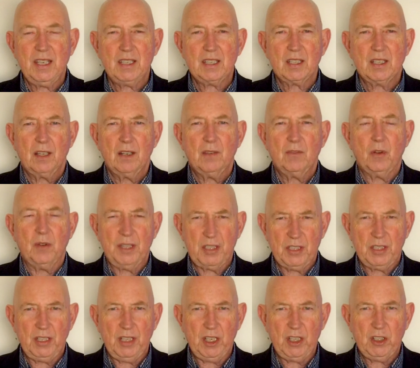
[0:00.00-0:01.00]
it for
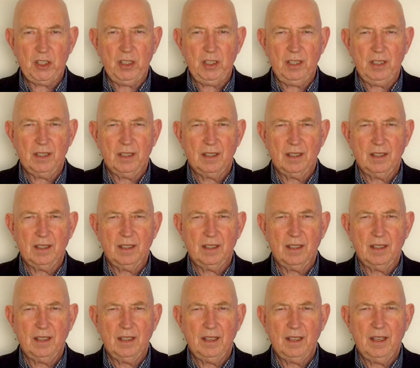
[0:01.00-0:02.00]
this edition.
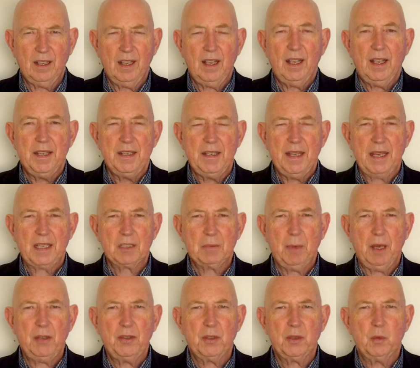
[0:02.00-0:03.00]

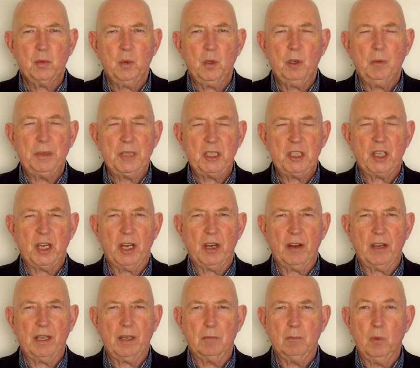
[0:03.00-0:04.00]
Next month, we'll be
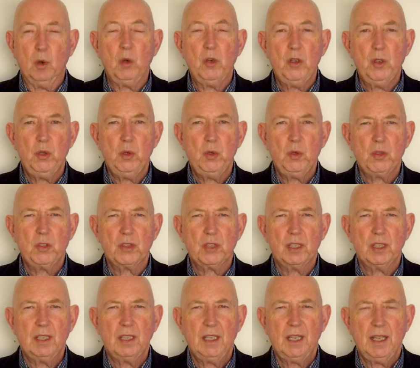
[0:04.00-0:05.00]
sharing more
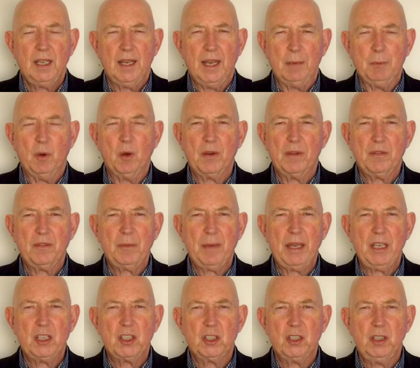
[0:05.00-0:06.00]
news and more
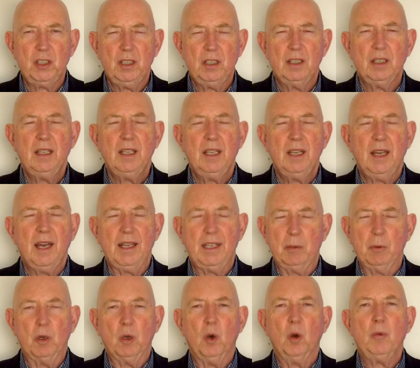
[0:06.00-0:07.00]
information,
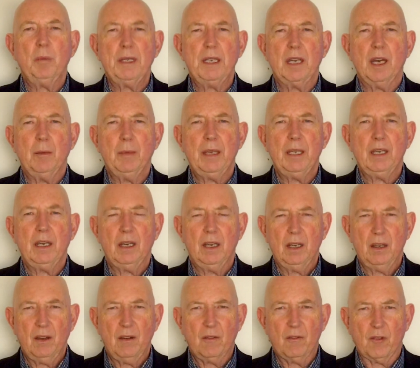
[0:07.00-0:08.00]
and it will all be coming
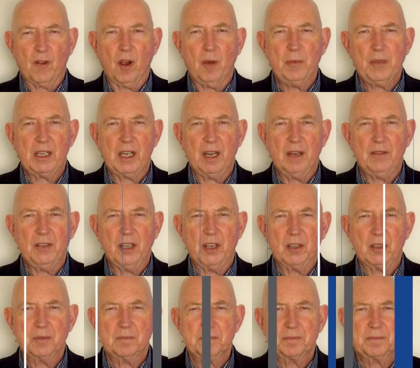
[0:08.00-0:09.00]
from the Governor.